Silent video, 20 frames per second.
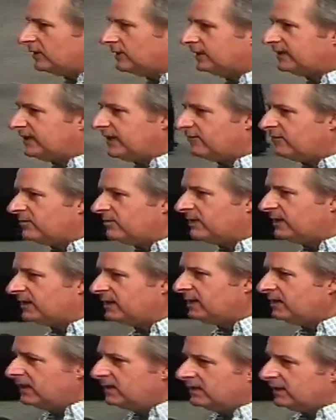had given me
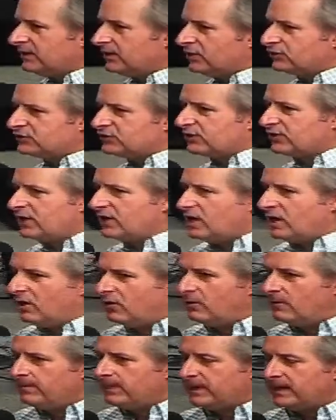years
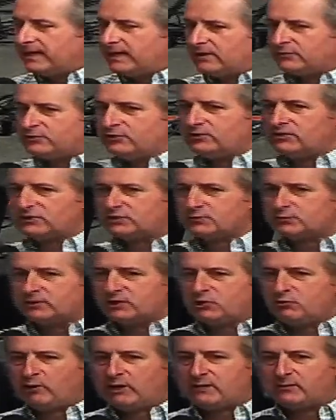ago, and I'll do this really
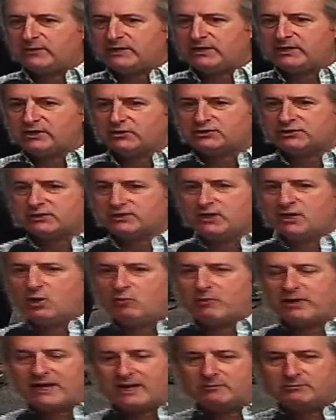quick, but years ago
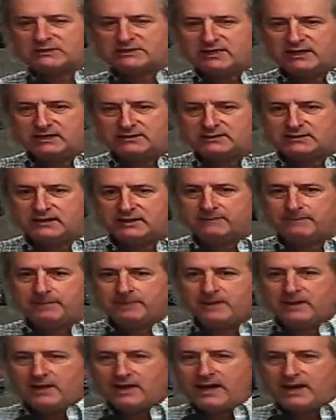when I was hunting,
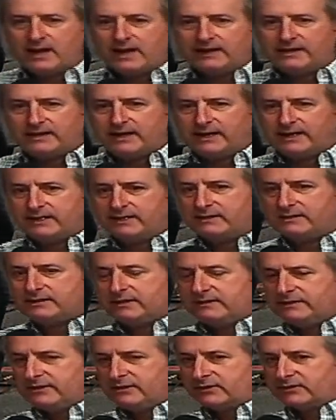a
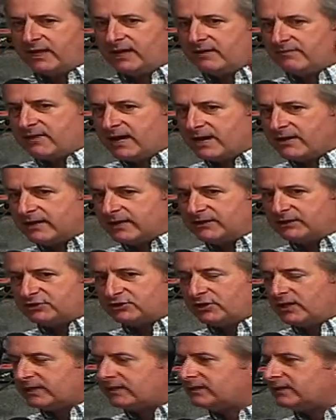deer came out. I
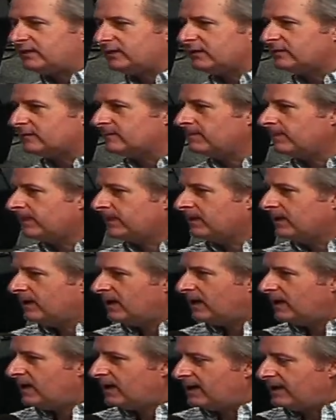shot a deer,
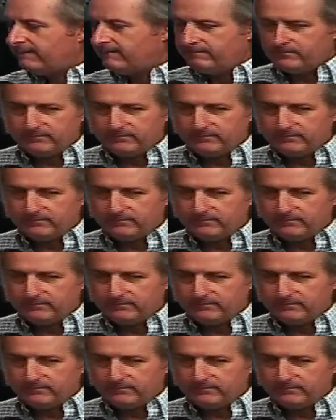and